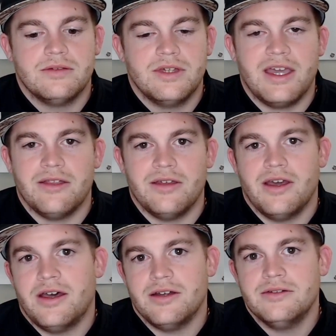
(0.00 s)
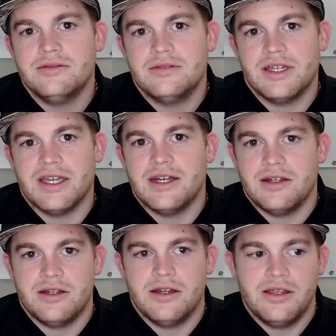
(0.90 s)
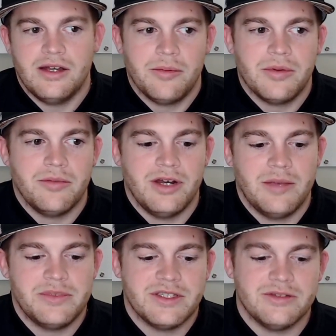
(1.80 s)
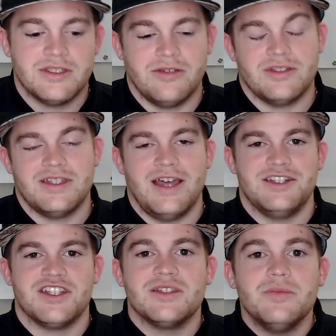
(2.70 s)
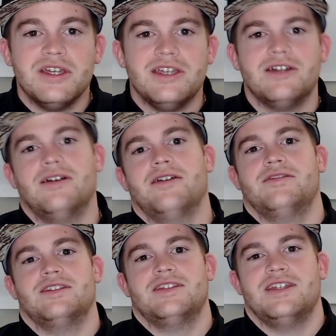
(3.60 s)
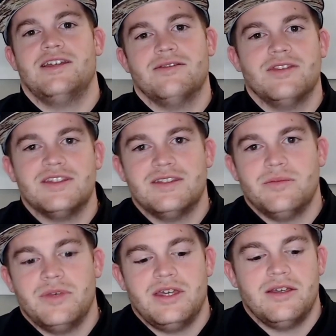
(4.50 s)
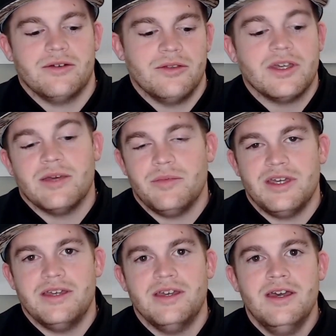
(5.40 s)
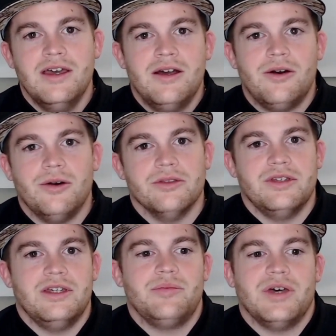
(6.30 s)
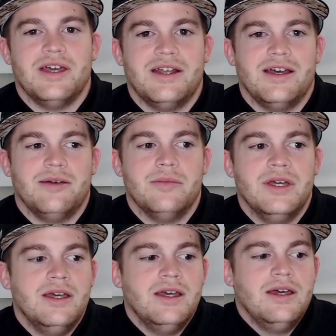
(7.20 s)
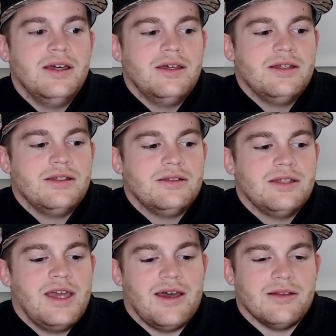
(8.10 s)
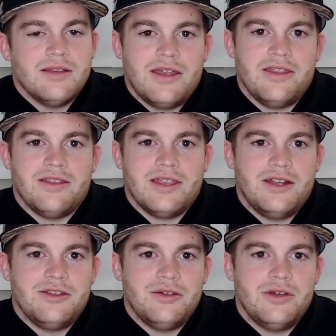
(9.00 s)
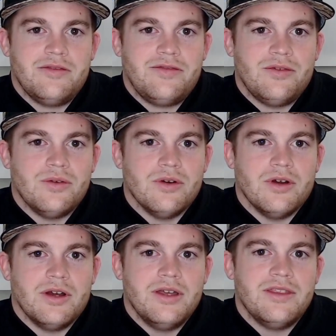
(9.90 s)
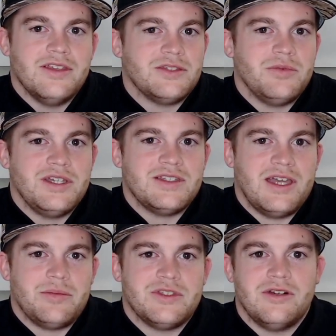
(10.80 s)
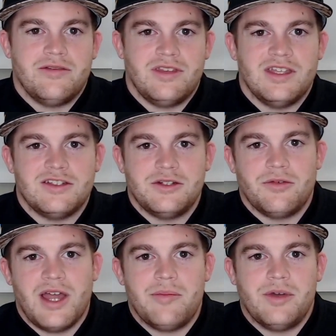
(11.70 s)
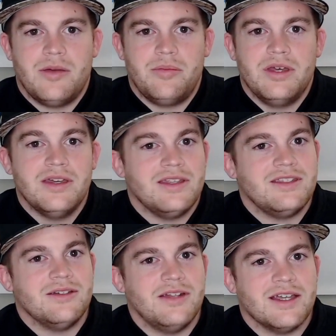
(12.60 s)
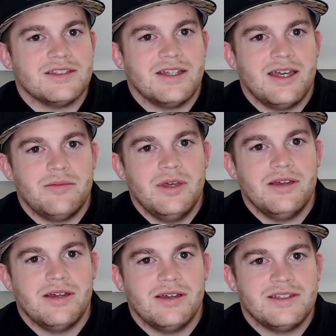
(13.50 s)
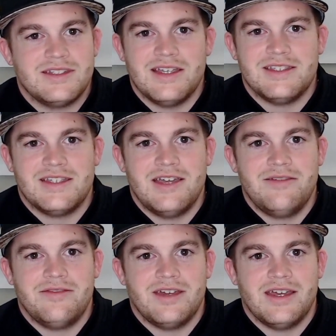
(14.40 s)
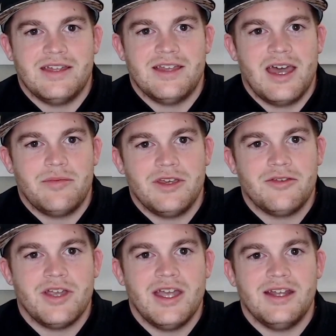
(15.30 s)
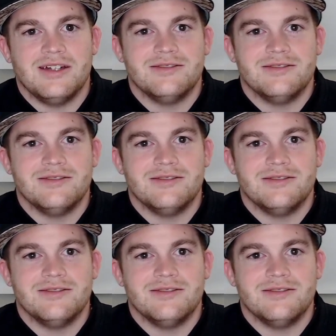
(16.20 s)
Kaylee on again in an upcoming episode. So it's not just me. You don't have to sit here and listen to me or look at me only. But yeah, I think that'll do it for this week's episode of the Digital Wrap Up. Until next time, stay safe and happy creating.